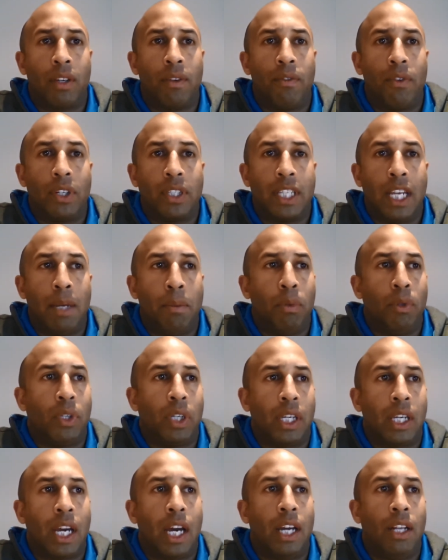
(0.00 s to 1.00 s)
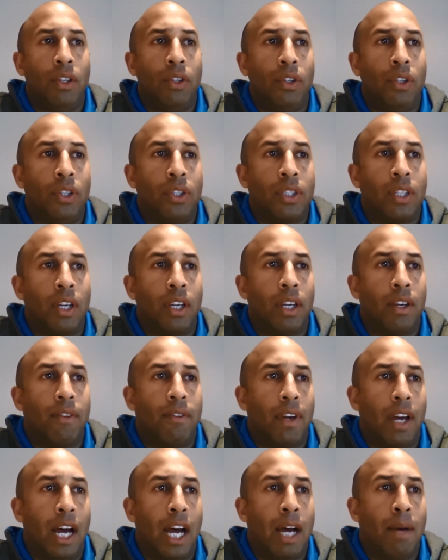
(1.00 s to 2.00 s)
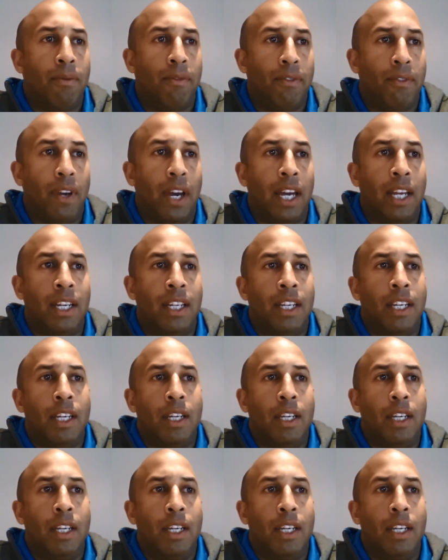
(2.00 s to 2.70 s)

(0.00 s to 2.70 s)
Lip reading: For example, you can't lose arm fat